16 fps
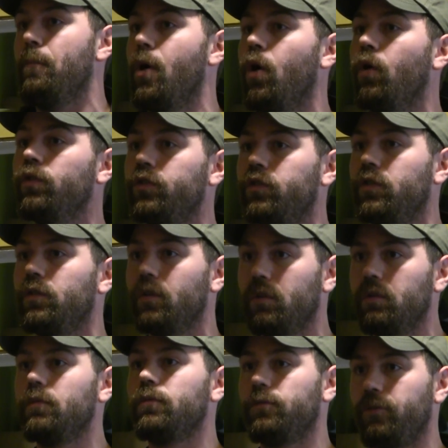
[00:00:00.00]
the most
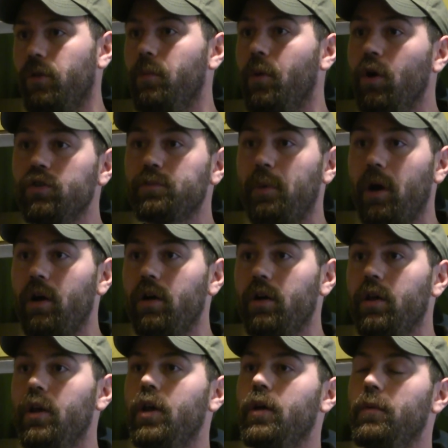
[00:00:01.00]
for the most
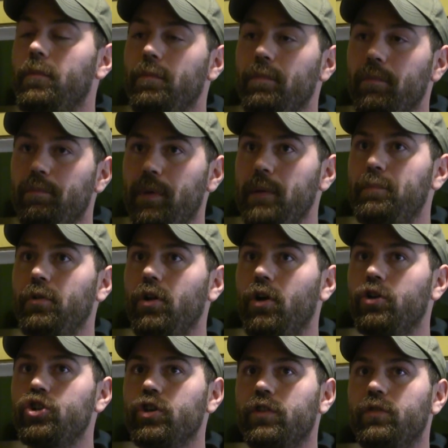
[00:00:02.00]
part people
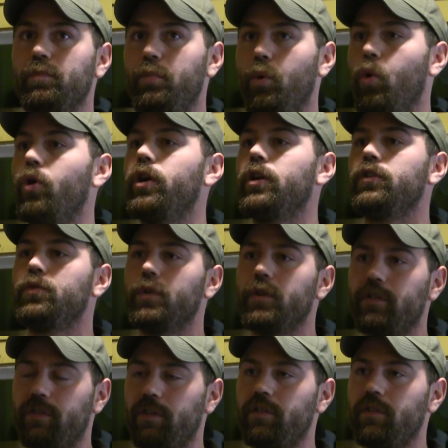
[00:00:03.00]
are just born into
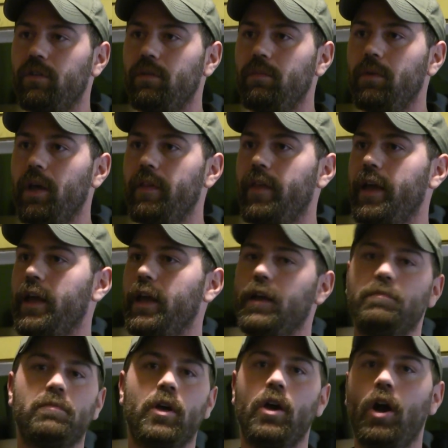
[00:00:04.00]
a system and
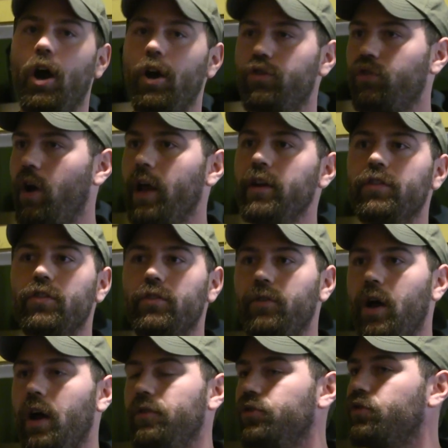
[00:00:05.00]
they are trying to
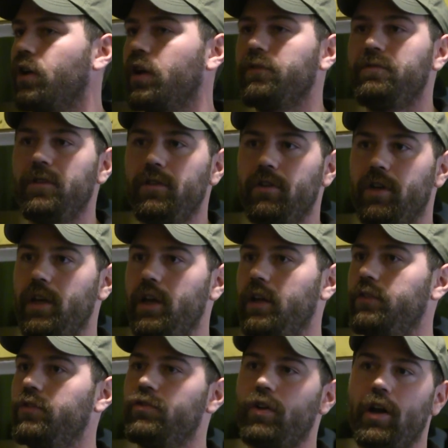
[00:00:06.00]
survive they're trying to feed their
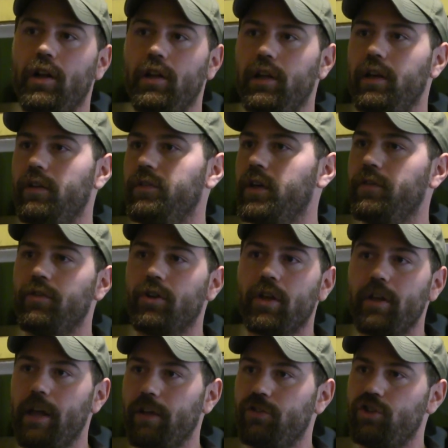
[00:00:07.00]
kids they're trying to live and give their
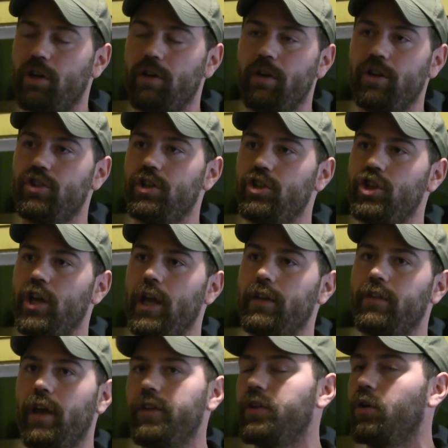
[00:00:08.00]
next generation a
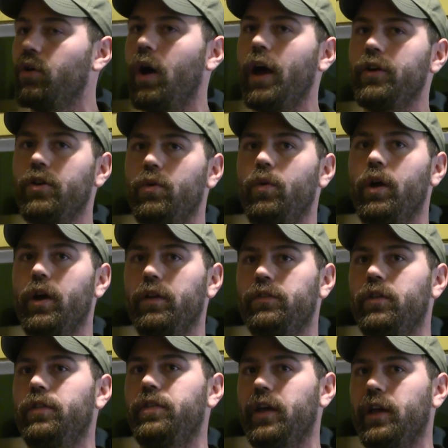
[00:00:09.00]
chance i don't i don't want
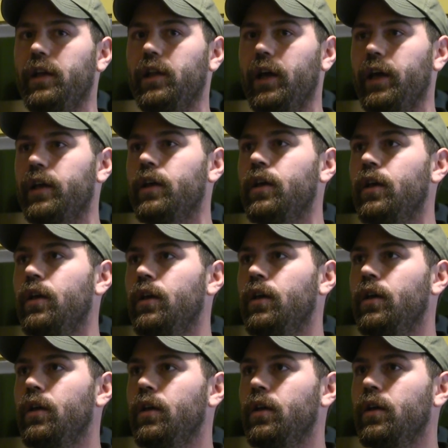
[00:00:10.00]
us to think like
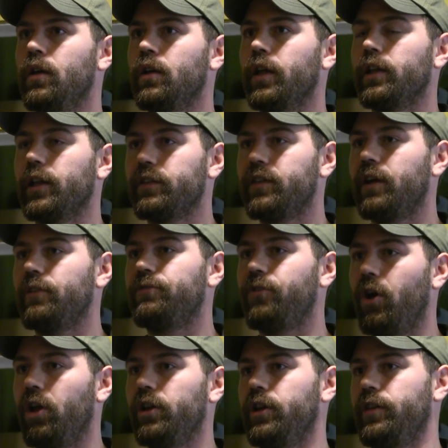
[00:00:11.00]
like let's not
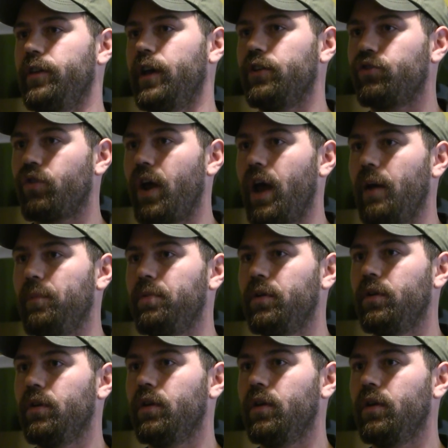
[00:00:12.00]
fall into that trap